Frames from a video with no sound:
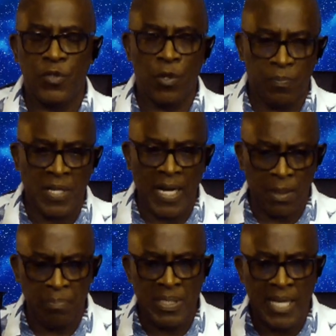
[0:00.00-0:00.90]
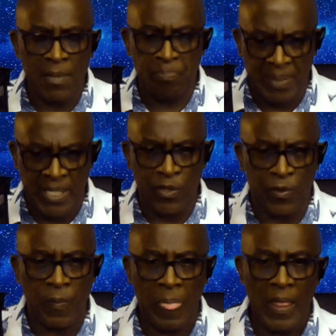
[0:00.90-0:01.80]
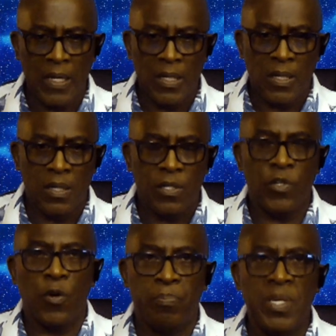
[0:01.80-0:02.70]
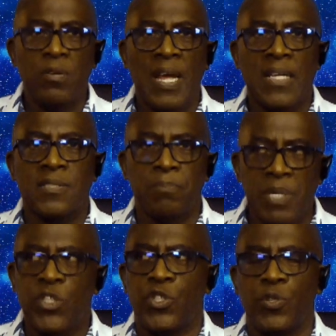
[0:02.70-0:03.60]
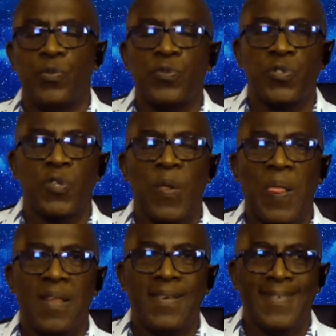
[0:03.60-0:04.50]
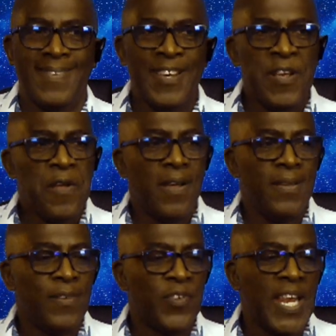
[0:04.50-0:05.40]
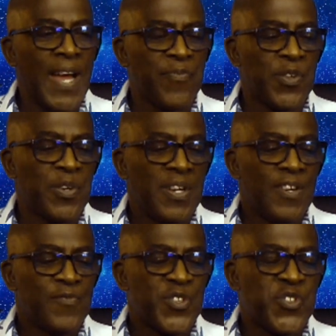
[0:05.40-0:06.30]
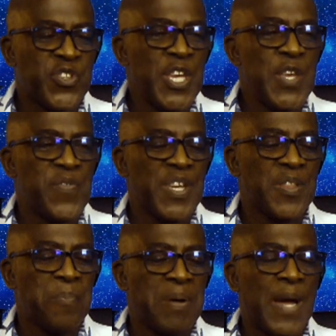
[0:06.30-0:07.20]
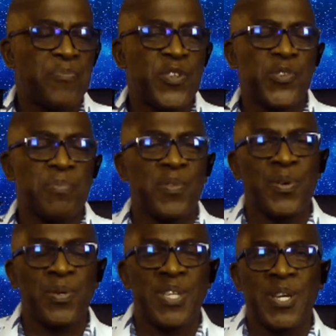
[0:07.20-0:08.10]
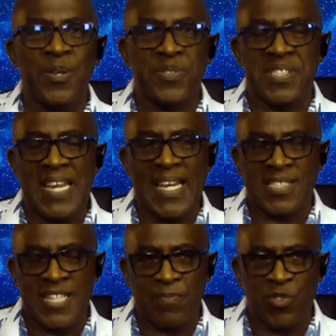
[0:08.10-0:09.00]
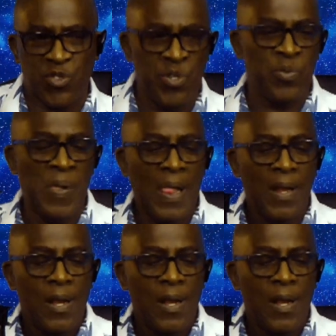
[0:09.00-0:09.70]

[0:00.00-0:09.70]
You'll kind of be like Peter. You know, Peter has some issues. Even after receiving the baptism of the Holy Ghost in Acts chapter 2,